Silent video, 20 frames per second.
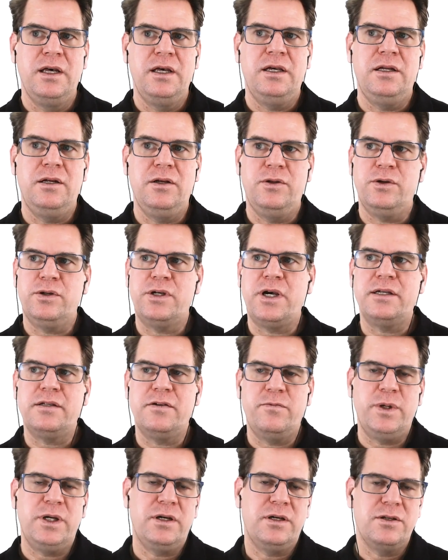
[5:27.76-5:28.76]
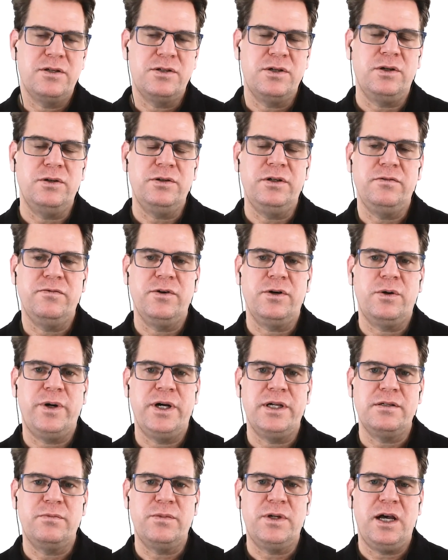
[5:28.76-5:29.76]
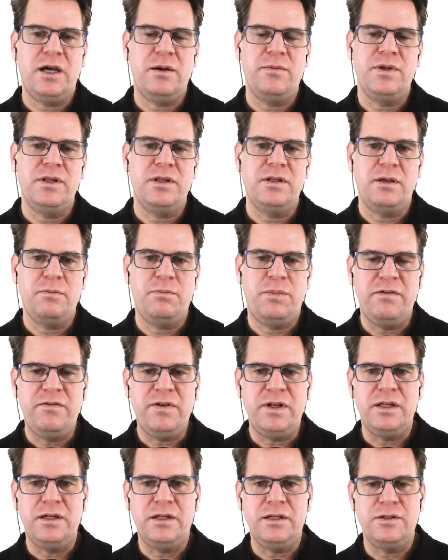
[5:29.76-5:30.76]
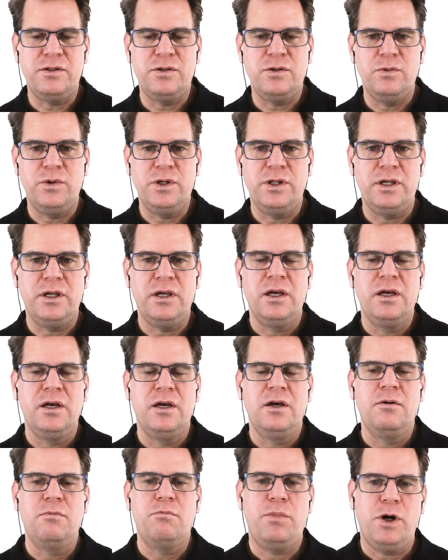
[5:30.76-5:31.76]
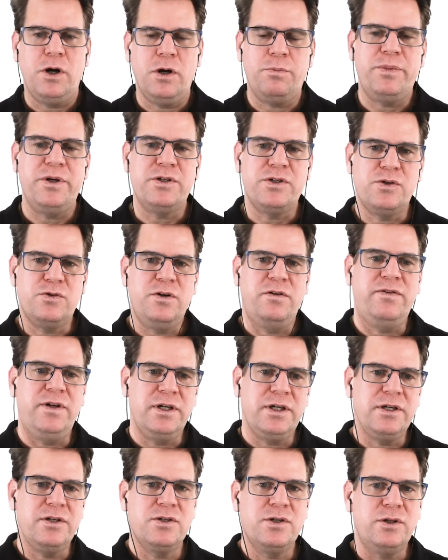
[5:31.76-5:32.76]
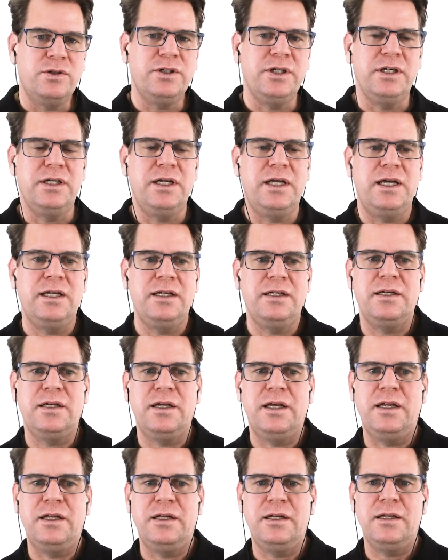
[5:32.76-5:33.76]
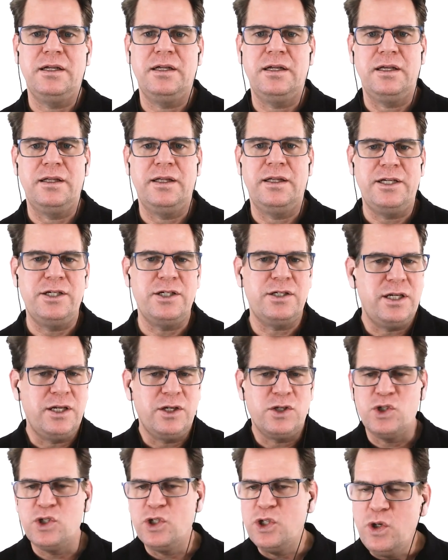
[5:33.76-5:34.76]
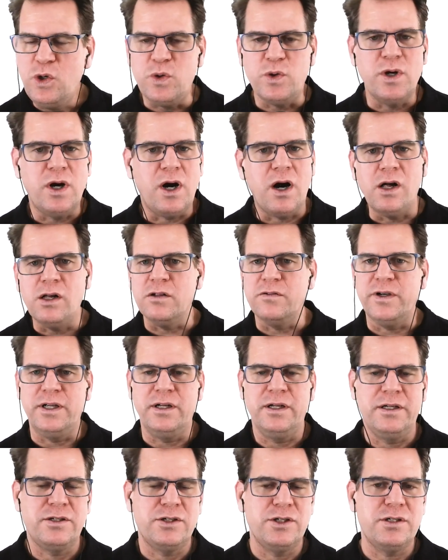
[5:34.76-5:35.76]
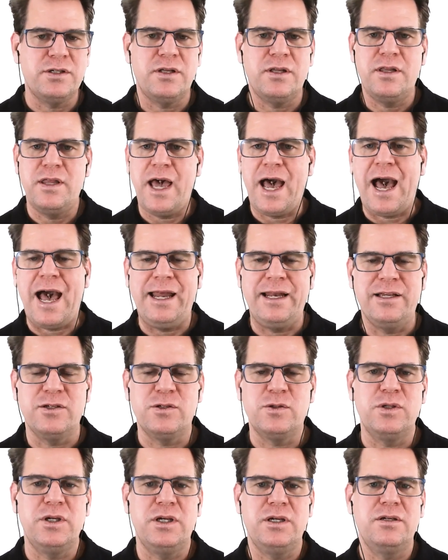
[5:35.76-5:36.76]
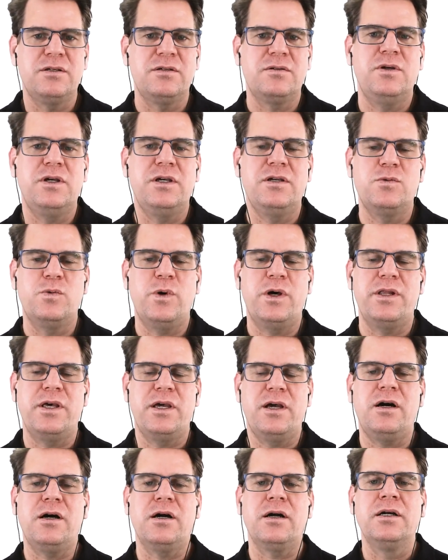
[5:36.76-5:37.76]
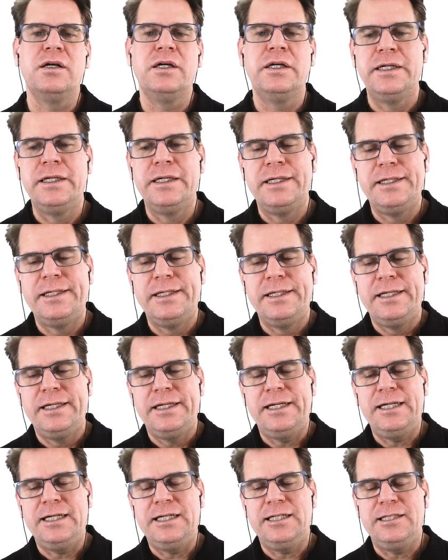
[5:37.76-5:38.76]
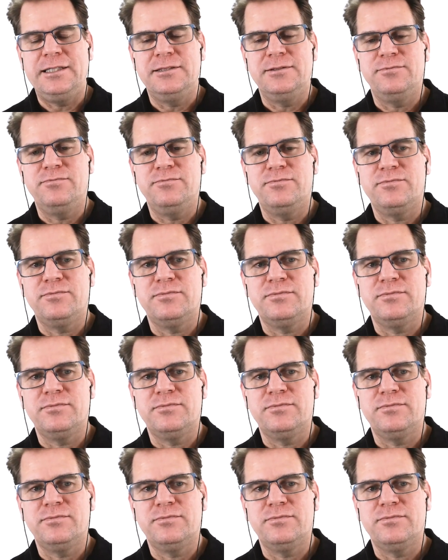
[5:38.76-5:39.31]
those guys have been consulting for quite some time, and then they pivoted into really purpose-driven consulting, and they just exude all of it. It's just that is what they are. So